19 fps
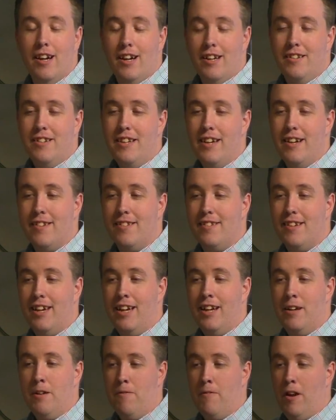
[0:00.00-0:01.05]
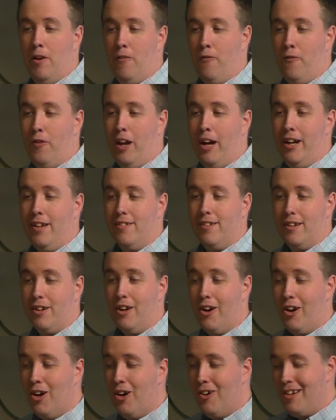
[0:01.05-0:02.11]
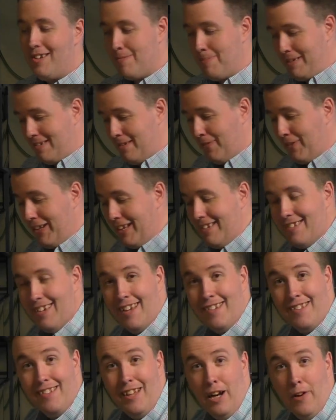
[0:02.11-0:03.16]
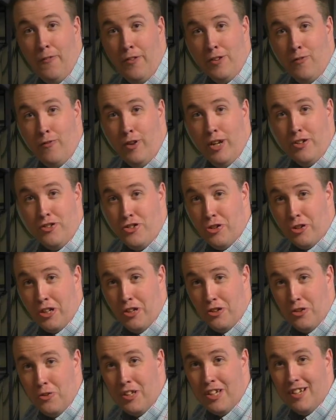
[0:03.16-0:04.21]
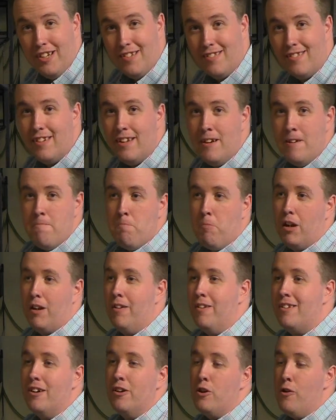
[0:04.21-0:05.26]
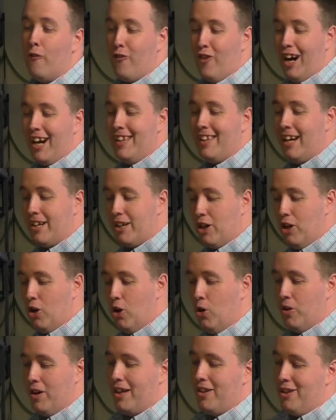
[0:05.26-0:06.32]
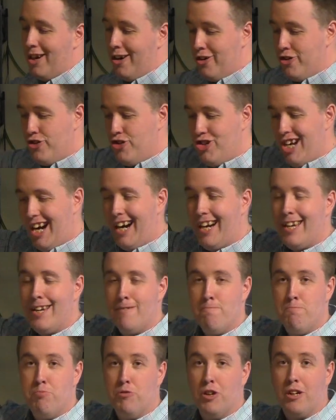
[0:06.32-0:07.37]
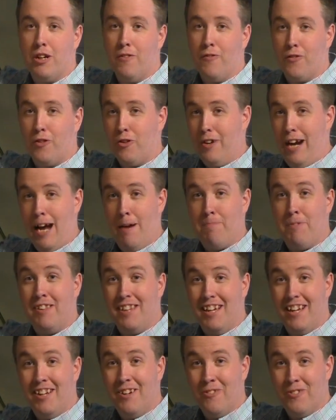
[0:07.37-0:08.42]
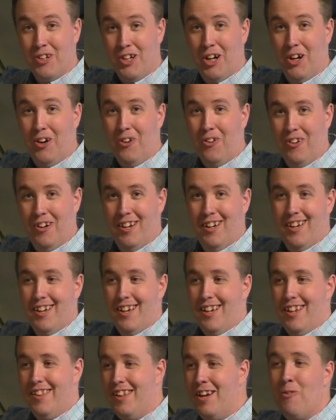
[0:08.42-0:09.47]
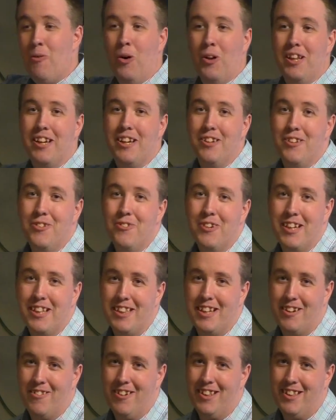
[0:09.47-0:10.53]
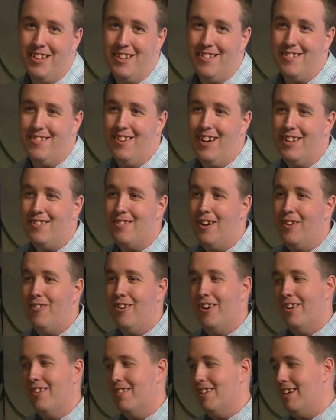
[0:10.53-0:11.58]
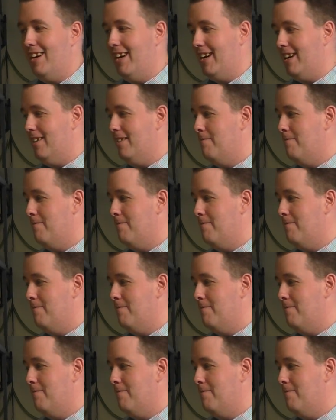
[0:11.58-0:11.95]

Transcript: TSA and flights. Like, no, it specifically says in there if it's fish, you can do this. But until you find that code in their giant book of crap that they don't know, they won't let you do anything with it. So that's why I'm always like,